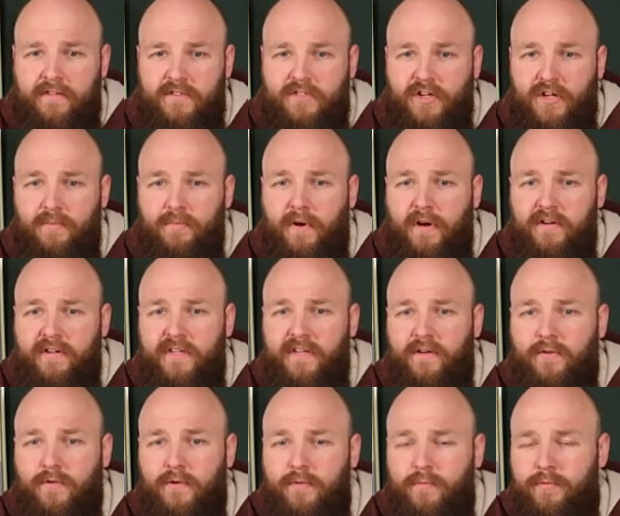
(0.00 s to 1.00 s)
John
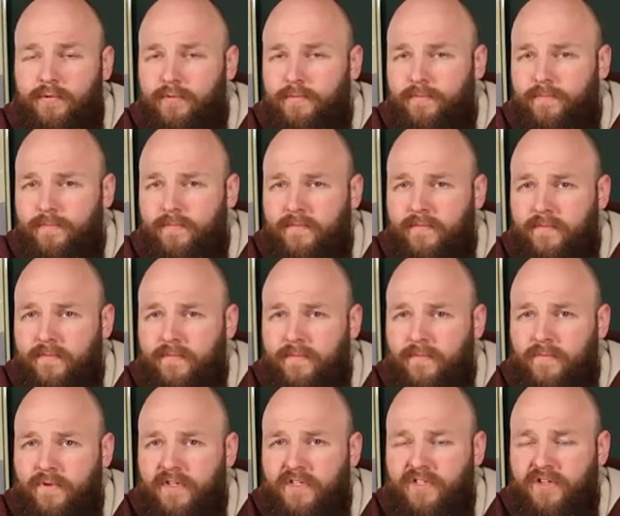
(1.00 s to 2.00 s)
Martin Group,
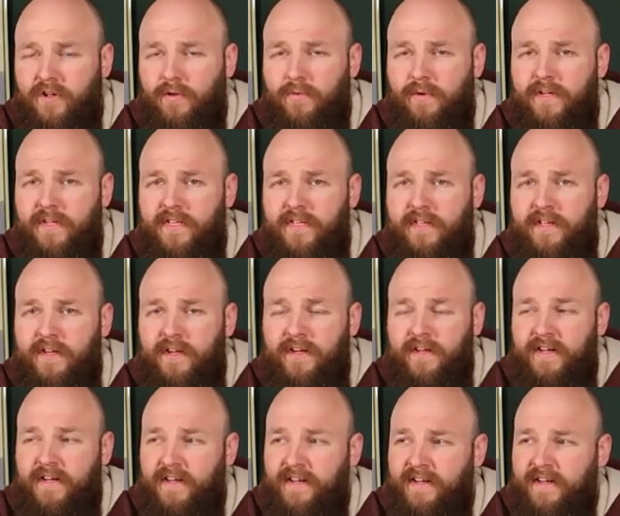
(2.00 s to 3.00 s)
which already
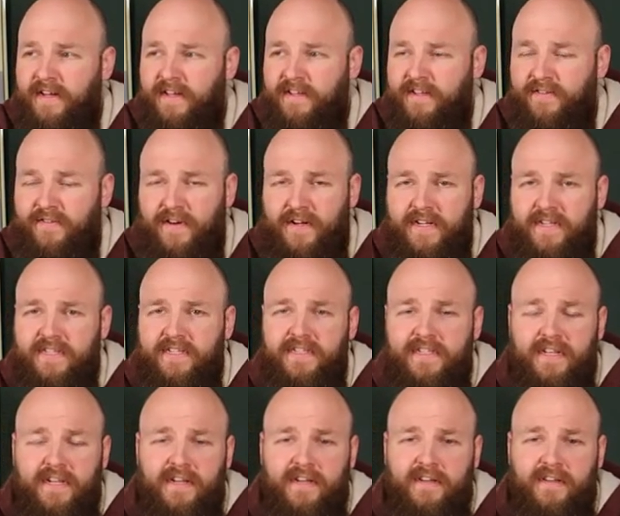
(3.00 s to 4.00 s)
uh, divides
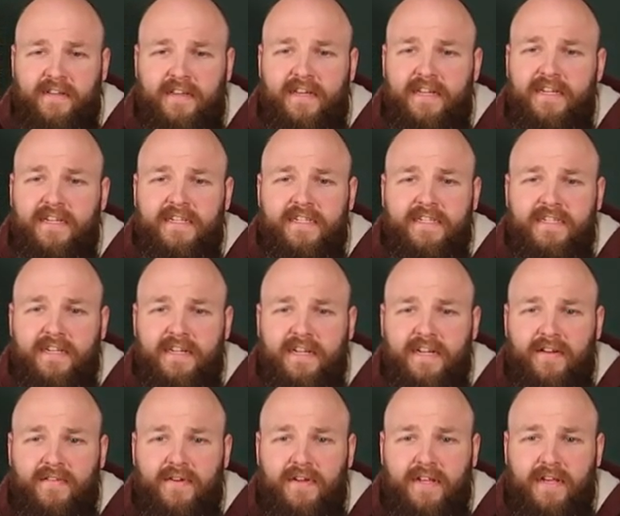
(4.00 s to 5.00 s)
Guinness
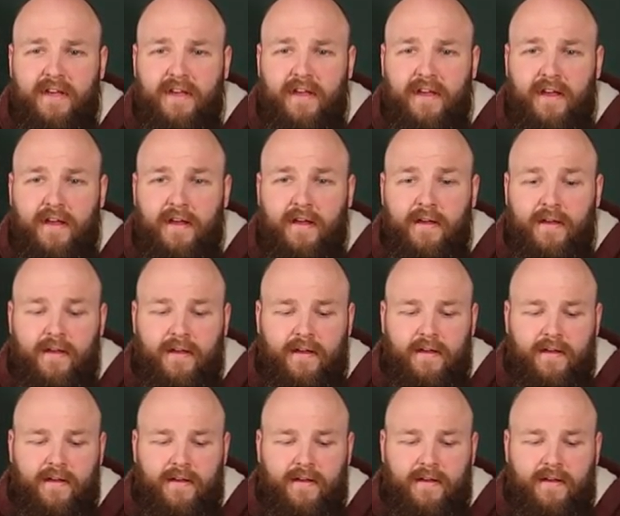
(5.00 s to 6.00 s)
and everything,
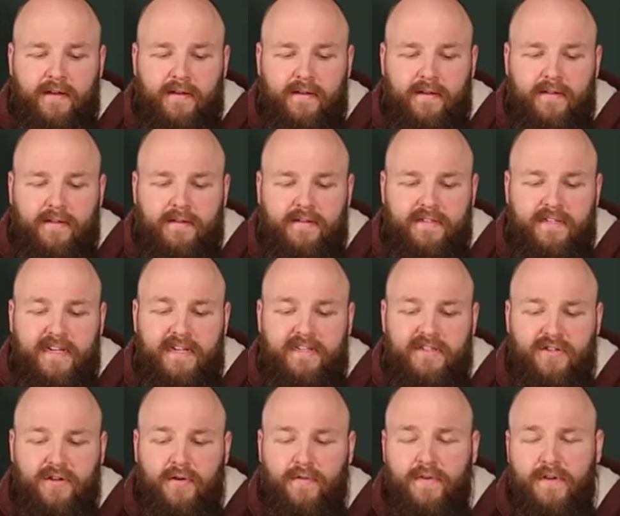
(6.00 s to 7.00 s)

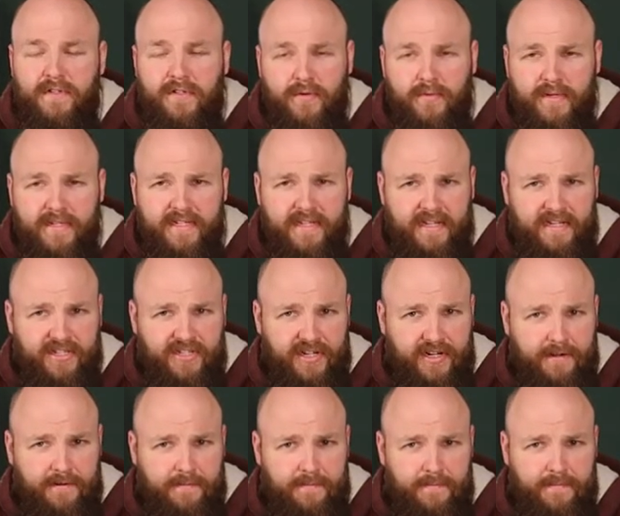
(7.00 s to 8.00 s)
takes over the Rizla
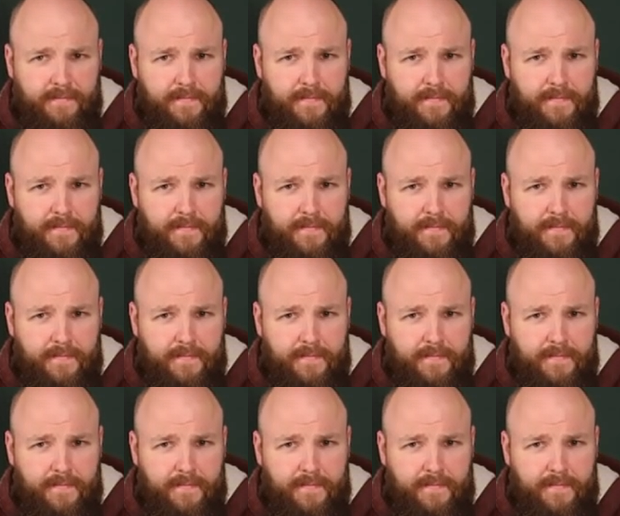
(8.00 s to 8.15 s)
share.